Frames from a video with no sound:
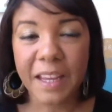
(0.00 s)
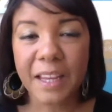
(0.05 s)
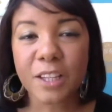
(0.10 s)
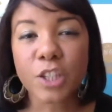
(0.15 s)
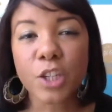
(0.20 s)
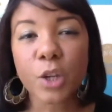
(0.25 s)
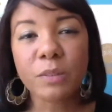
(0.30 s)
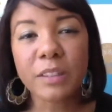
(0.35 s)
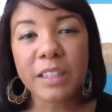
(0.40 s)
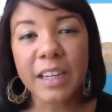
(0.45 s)

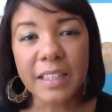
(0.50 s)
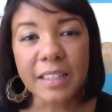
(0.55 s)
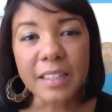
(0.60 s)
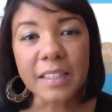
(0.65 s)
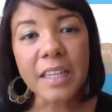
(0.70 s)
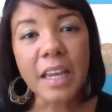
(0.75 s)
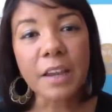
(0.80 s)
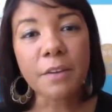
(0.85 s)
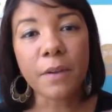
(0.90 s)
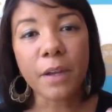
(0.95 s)
So let's
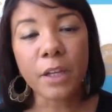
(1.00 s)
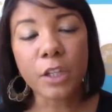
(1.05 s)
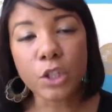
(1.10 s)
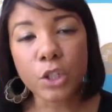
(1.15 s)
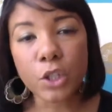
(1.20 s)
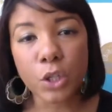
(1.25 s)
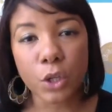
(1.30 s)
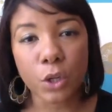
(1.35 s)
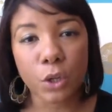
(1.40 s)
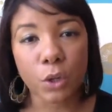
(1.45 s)
dive
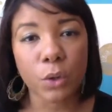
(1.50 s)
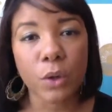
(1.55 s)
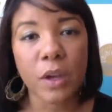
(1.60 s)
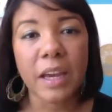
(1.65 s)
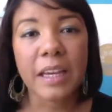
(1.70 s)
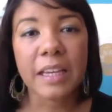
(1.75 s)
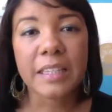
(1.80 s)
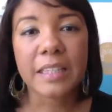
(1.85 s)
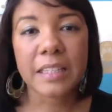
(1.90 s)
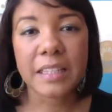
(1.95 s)
into
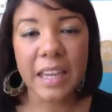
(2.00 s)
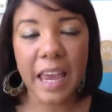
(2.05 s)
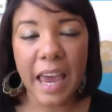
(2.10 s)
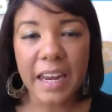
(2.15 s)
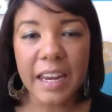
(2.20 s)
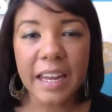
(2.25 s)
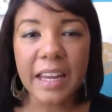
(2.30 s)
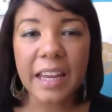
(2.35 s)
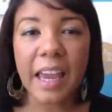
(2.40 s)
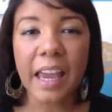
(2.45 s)

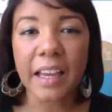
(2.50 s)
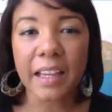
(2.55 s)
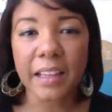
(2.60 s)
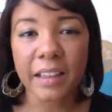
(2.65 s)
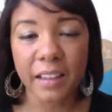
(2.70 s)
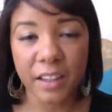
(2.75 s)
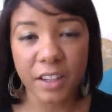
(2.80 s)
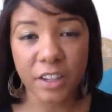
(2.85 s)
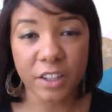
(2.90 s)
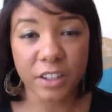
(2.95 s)
setting a
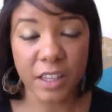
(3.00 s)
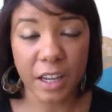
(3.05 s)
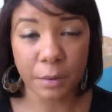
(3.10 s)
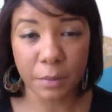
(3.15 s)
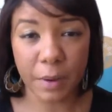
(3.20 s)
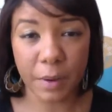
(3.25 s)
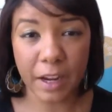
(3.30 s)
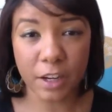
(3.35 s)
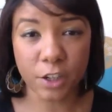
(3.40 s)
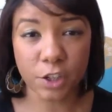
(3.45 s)
clear
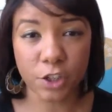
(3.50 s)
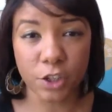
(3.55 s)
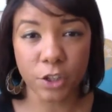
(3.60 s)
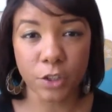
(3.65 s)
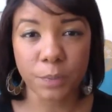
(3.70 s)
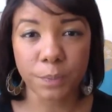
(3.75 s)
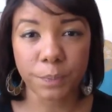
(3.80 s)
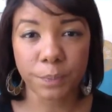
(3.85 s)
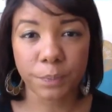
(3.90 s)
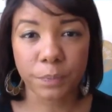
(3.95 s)
direction.
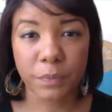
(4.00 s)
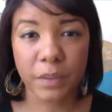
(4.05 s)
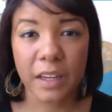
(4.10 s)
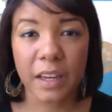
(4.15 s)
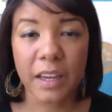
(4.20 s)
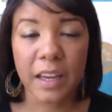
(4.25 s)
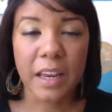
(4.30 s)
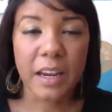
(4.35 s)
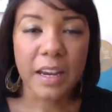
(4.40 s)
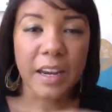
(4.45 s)

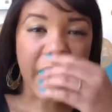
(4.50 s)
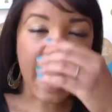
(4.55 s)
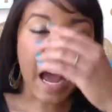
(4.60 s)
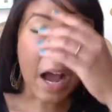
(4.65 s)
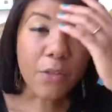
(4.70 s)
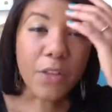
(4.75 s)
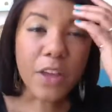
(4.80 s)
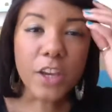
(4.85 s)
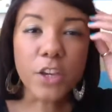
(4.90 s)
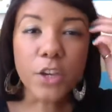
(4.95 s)
Now
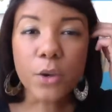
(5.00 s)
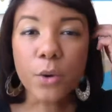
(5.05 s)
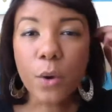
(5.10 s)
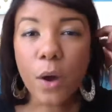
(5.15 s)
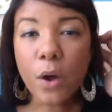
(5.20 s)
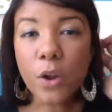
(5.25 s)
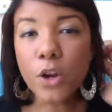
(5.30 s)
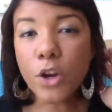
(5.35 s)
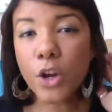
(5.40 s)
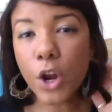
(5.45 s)
that
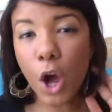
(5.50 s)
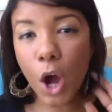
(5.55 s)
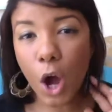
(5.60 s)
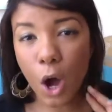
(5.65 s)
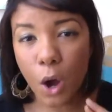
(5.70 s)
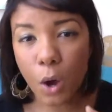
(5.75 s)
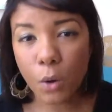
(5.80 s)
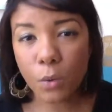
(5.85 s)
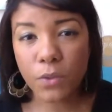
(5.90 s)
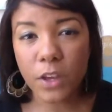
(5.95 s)
you
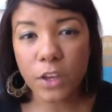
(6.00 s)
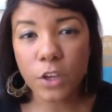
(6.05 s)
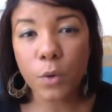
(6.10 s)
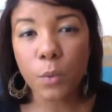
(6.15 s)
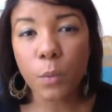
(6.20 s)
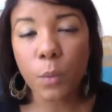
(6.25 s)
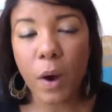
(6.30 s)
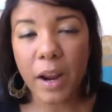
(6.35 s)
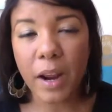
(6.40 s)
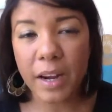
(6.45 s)
know that you
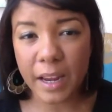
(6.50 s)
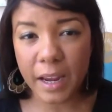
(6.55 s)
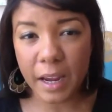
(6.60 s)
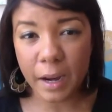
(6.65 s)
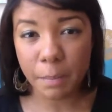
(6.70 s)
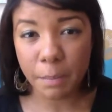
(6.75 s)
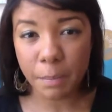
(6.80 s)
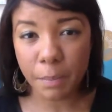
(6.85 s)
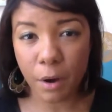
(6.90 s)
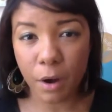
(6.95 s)
want to
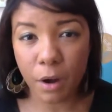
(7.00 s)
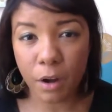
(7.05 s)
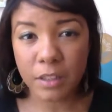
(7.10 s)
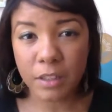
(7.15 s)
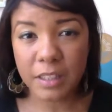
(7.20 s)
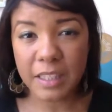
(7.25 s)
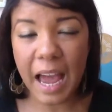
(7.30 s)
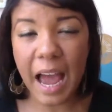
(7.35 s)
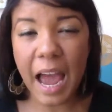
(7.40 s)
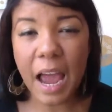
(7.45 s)
get
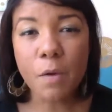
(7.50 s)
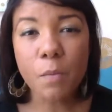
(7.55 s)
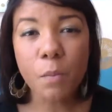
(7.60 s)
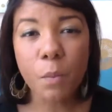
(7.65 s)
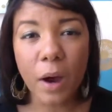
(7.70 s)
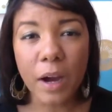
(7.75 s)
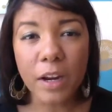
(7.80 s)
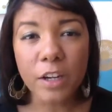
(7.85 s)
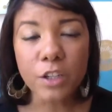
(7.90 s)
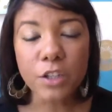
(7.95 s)
booked, I
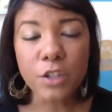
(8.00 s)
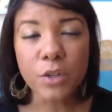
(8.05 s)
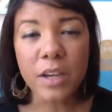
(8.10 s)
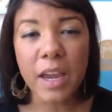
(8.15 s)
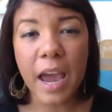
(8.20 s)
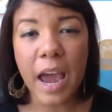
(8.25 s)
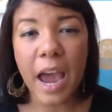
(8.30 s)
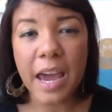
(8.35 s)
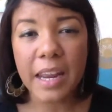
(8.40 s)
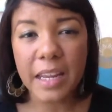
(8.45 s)
want you to
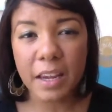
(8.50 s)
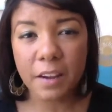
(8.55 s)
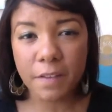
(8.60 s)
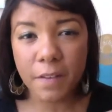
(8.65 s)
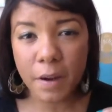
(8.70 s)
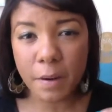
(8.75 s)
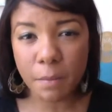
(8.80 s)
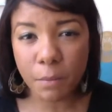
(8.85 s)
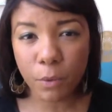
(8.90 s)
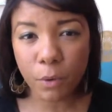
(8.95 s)
get
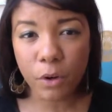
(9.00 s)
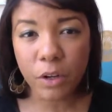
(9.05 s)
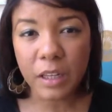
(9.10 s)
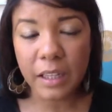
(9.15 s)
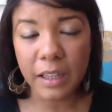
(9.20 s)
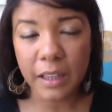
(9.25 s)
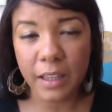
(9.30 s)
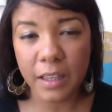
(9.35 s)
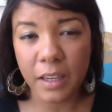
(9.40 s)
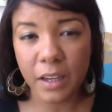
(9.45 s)
even more
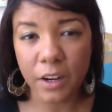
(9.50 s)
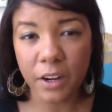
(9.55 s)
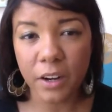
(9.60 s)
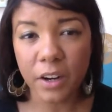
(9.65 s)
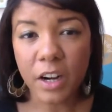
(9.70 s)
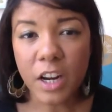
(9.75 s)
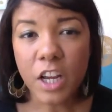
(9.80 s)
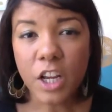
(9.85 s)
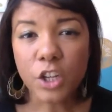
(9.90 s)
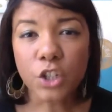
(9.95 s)
clear.
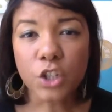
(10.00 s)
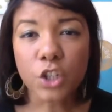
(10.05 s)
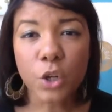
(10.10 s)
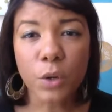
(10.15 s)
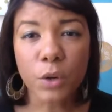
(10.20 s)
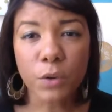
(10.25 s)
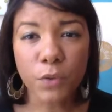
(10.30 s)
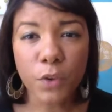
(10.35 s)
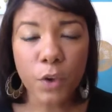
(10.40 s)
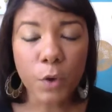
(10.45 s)
So
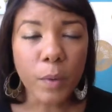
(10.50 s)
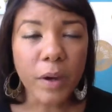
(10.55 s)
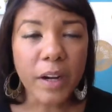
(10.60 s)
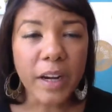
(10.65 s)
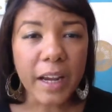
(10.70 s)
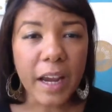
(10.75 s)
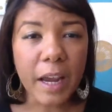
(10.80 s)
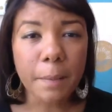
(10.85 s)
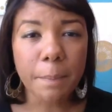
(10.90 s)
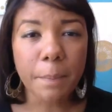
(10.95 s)
if you want
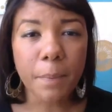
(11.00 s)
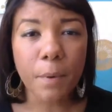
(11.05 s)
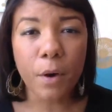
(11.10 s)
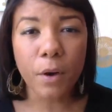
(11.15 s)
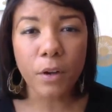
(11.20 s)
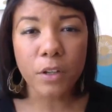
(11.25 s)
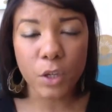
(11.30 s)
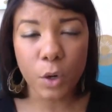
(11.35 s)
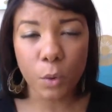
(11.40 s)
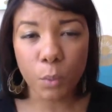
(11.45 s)
to get
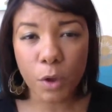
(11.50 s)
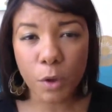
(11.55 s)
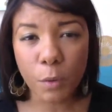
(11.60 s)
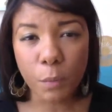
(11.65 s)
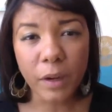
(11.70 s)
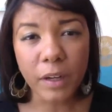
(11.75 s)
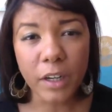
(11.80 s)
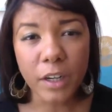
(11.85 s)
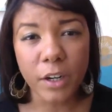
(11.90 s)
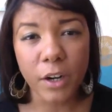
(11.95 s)
booked, we
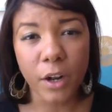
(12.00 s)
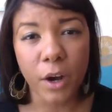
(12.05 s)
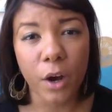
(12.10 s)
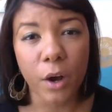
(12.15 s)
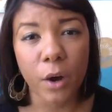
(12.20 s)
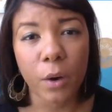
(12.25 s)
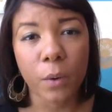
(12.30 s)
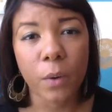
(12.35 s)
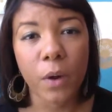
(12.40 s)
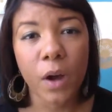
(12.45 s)
want to
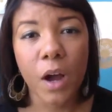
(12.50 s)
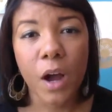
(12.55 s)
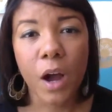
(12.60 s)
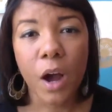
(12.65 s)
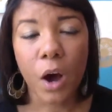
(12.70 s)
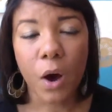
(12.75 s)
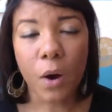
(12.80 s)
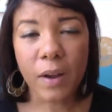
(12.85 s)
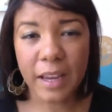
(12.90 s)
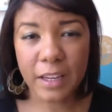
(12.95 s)
know,
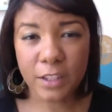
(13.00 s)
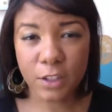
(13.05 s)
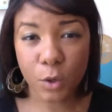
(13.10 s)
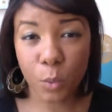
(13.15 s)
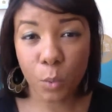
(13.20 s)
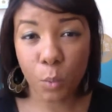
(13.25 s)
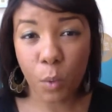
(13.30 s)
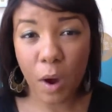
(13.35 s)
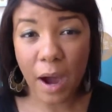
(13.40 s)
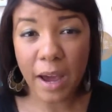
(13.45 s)
okay, so
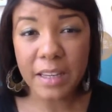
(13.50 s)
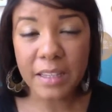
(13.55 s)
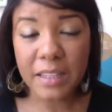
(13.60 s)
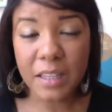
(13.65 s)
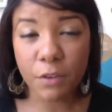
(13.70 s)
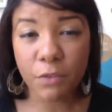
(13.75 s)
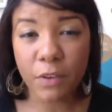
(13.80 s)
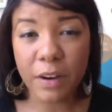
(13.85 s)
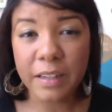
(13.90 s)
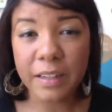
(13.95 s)
what is
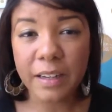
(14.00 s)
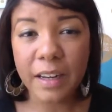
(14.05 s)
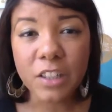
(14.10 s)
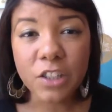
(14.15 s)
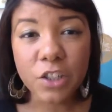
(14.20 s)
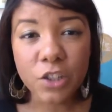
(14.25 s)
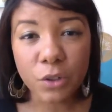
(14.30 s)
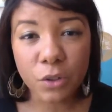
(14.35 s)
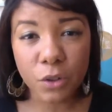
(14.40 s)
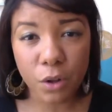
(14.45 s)
the
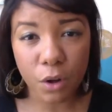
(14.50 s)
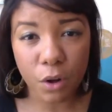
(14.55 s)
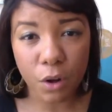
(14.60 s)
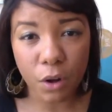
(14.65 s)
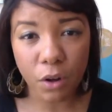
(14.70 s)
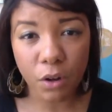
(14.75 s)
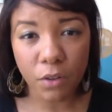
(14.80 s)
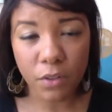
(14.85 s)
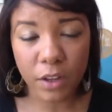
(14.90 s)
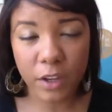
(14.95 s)
financial
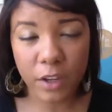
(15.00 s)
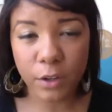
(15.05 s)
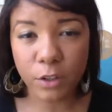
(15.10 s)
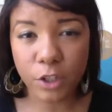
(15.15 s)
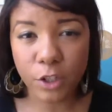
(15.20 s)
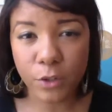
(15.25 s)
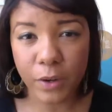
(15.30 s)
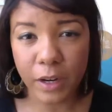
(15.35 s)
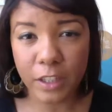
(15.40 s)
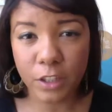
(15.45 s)
goal that you're
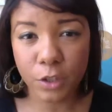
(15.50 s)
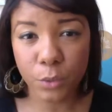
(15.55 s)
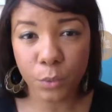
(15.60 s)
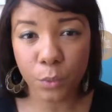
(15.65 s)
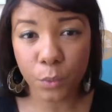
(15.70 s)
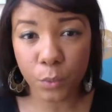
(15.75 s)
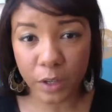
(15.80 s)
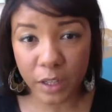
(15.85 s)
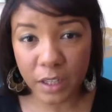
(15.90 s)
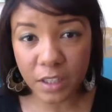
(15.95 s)
trying to
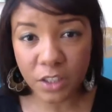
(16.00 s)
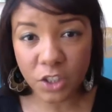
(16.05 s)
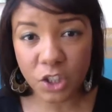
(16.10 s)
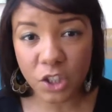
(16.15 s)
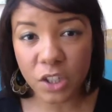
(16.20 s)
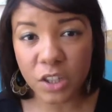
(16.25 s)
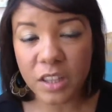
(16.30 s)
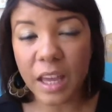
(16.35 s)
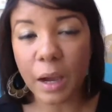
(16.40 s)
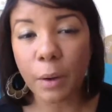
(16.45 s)
reach
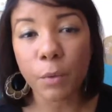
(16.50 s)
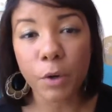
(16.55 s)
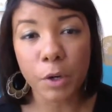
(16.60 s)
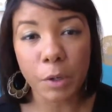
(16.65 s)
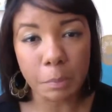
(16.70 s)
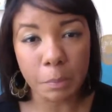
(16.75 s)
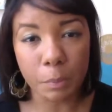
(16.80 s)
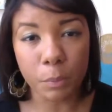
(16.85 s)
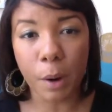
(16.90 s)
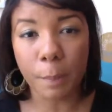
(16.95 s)
that
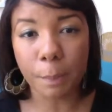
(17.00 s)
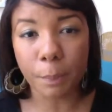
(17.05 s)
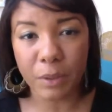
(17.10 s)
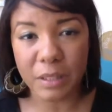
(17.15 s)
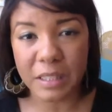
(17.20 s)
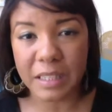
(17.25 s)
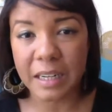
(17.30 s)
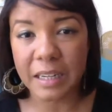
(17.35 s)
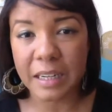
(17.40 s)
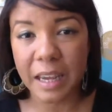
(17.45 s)
would
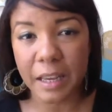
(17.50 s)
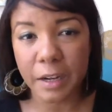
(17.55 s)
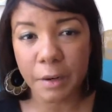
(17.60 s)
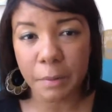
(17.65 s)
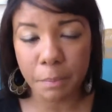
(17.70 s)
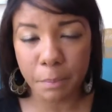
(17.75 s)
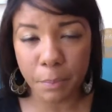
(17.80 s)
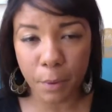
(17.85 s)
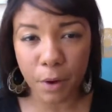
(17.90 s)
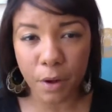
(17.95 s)
represent
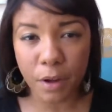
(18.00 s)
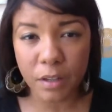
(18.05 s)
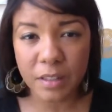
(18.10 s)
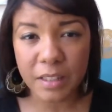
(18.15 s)
getting booked?